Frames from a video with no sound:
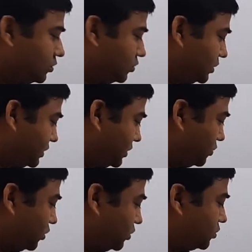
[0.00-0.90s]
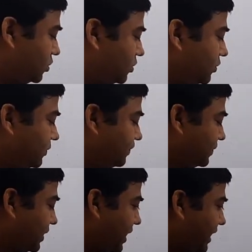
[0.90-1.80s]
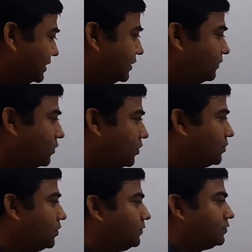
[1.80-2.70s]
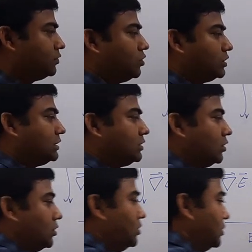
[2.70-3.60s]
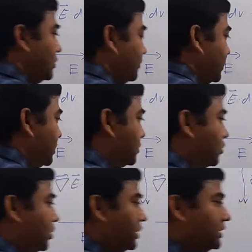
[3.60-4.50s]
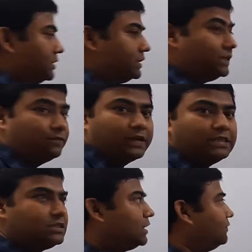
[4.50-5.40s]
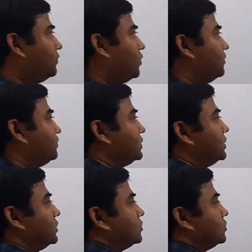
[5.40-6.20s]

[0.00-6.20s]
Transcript: So this is also another form of Gauss's law, which is called differential form.